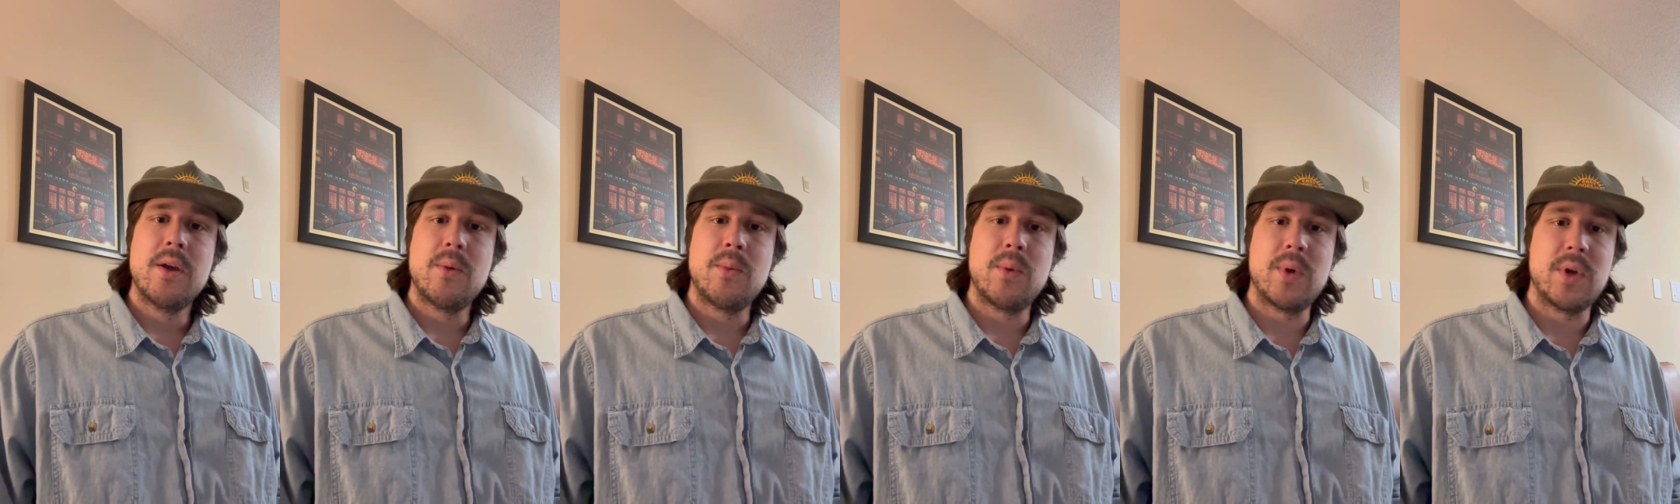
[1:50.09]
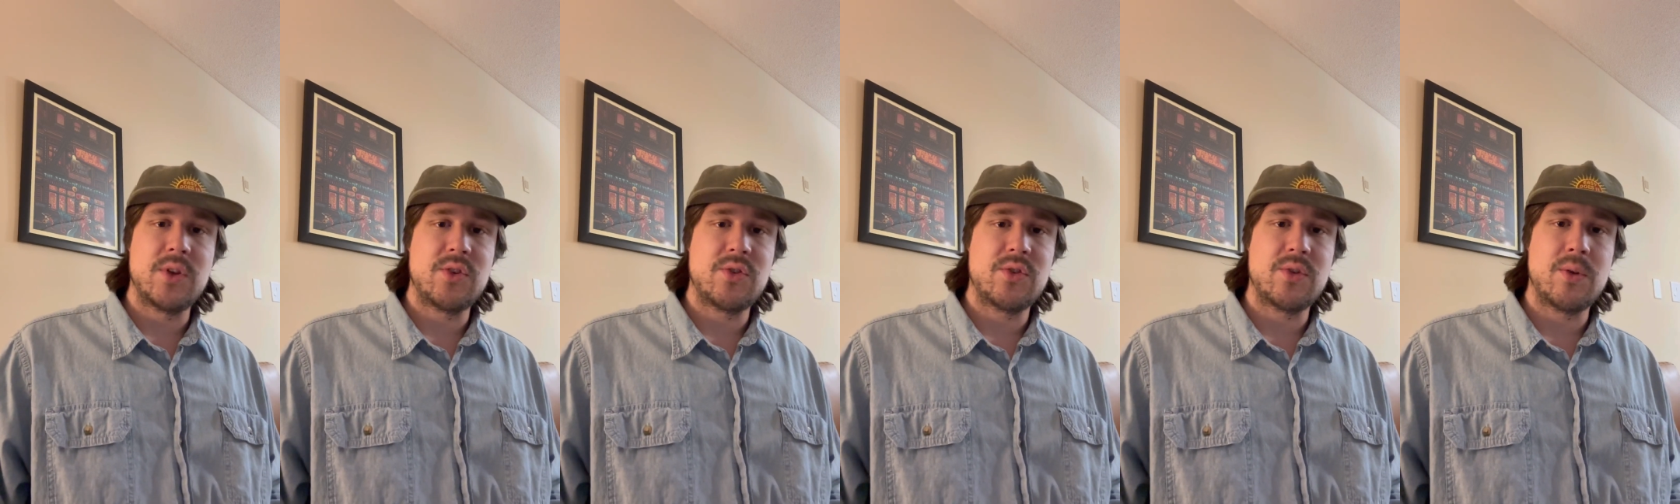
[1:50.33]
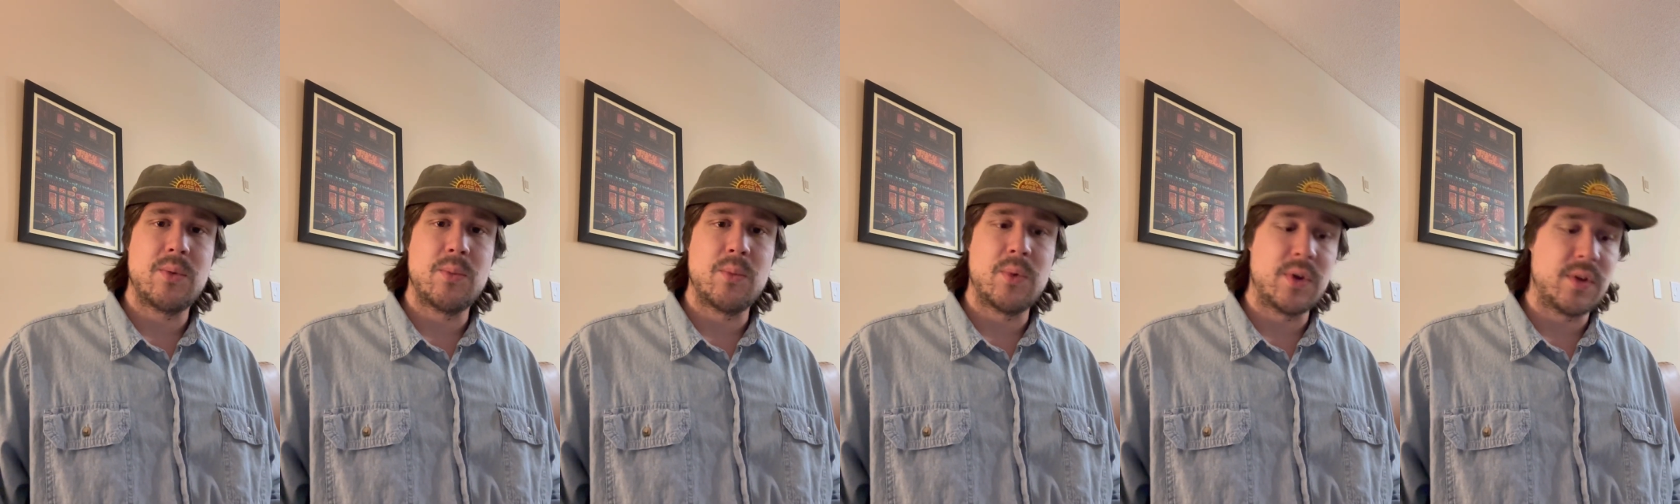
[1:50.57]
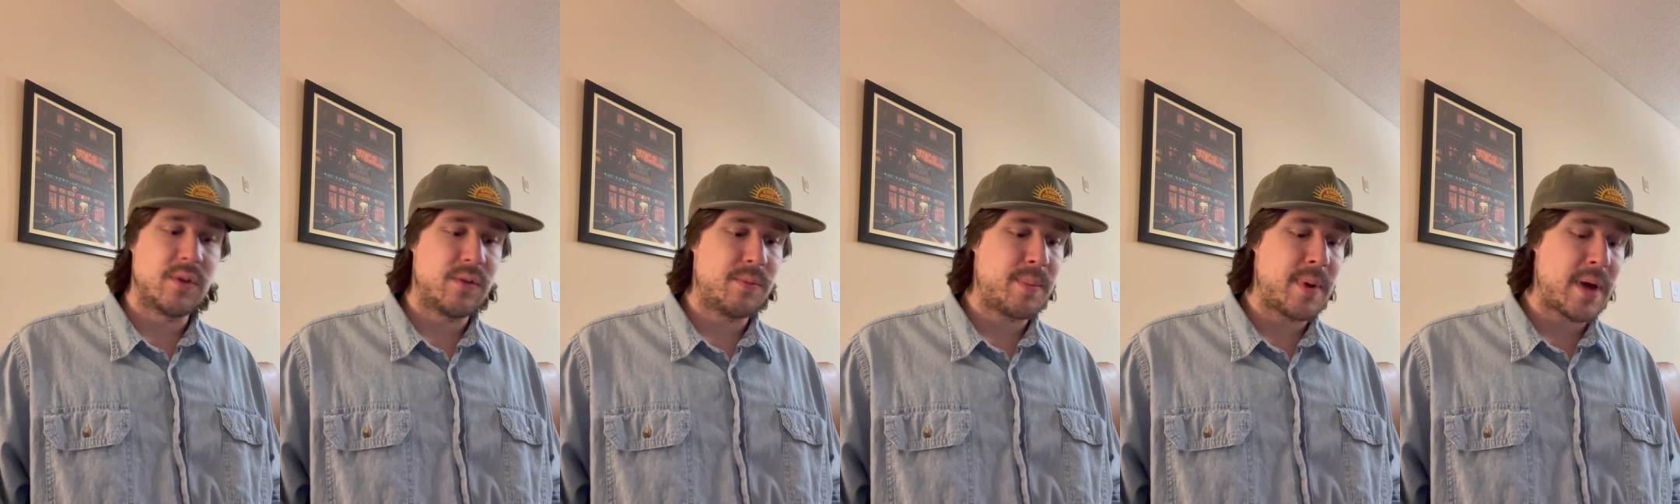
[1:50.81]
which
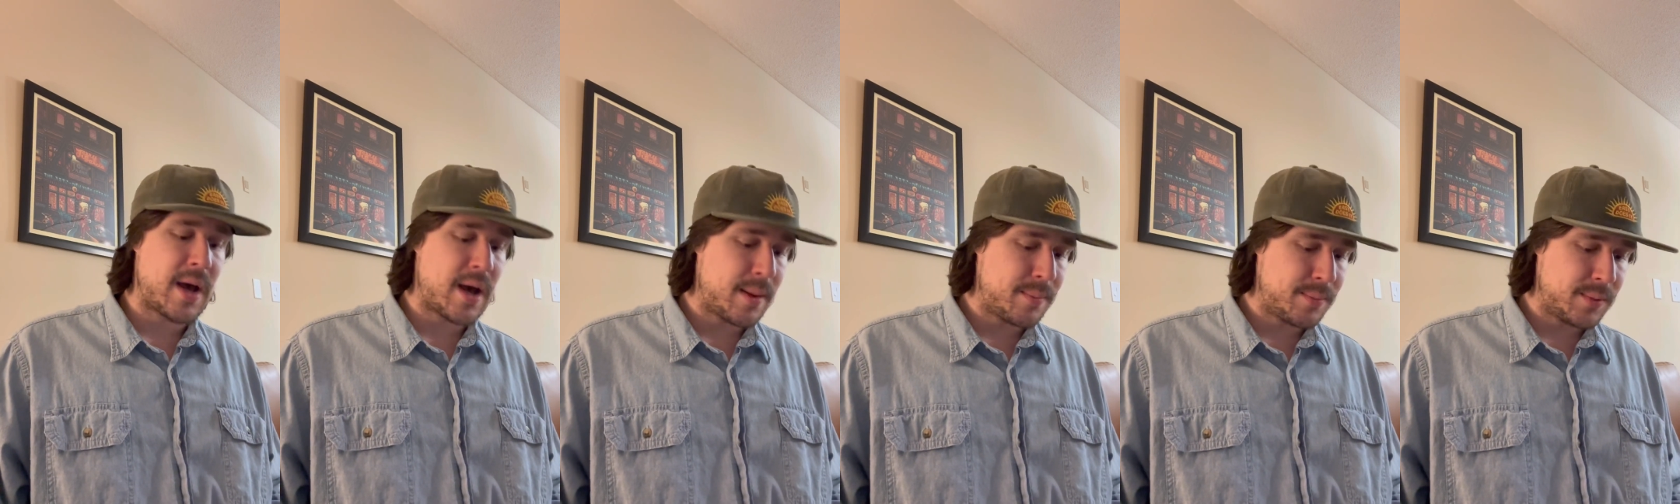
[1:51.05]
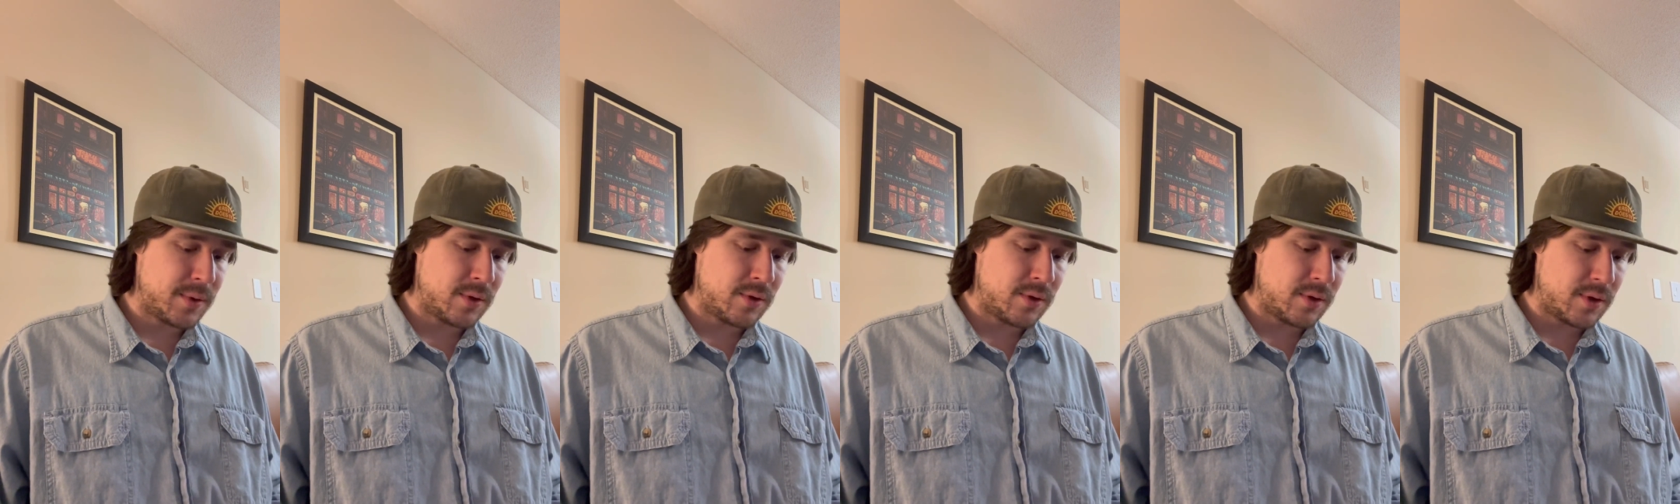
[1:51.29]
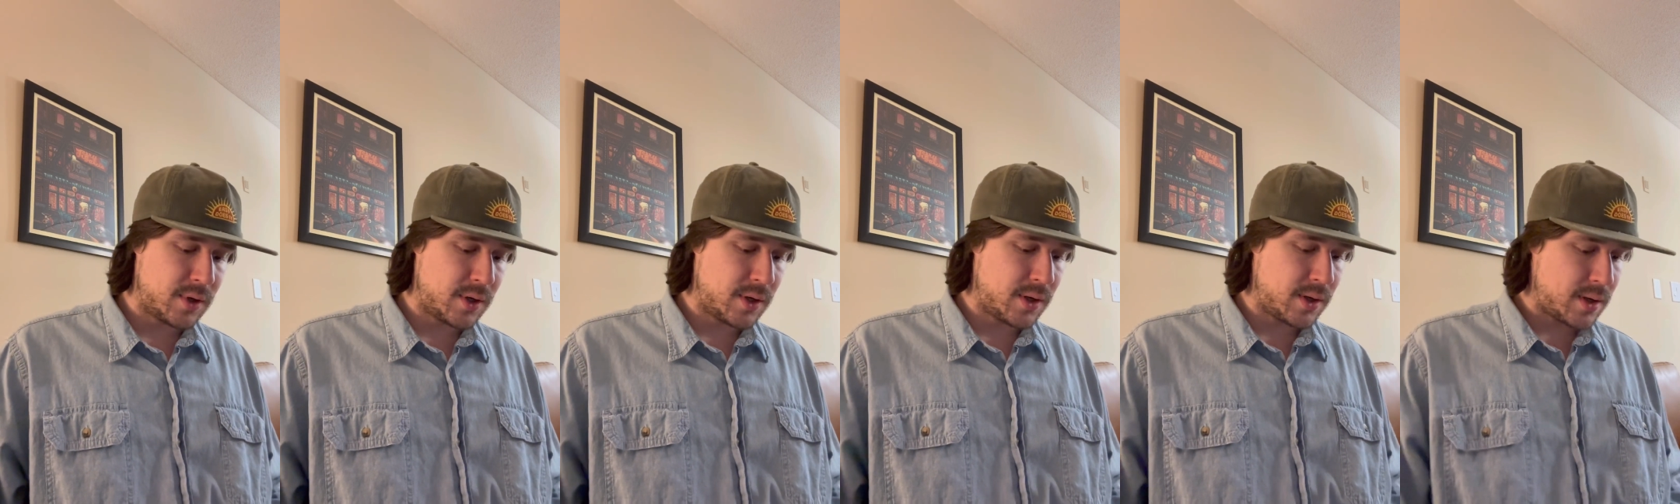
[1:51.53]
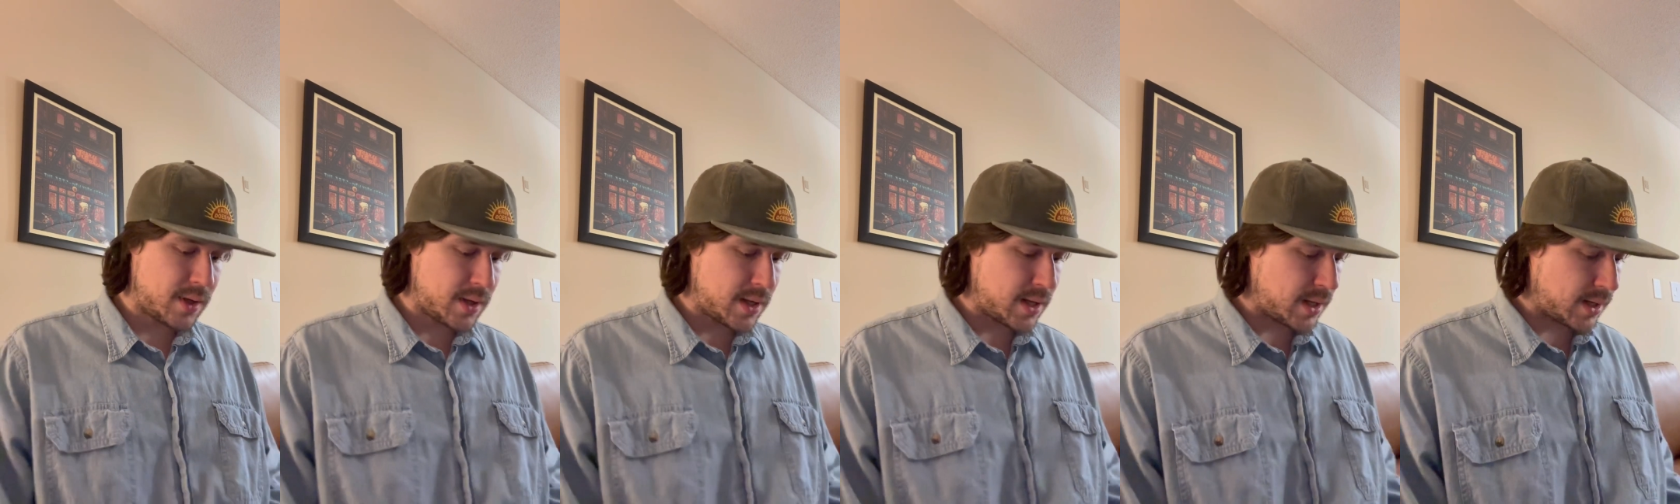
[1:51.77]
was popular
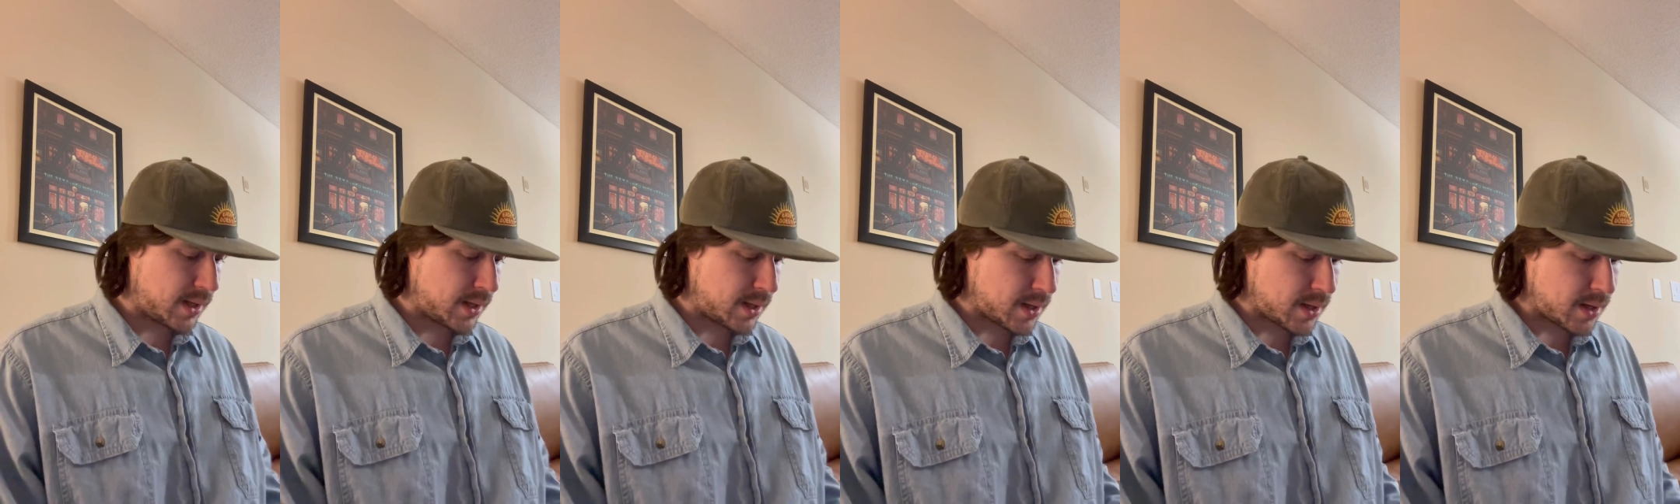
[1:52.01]
in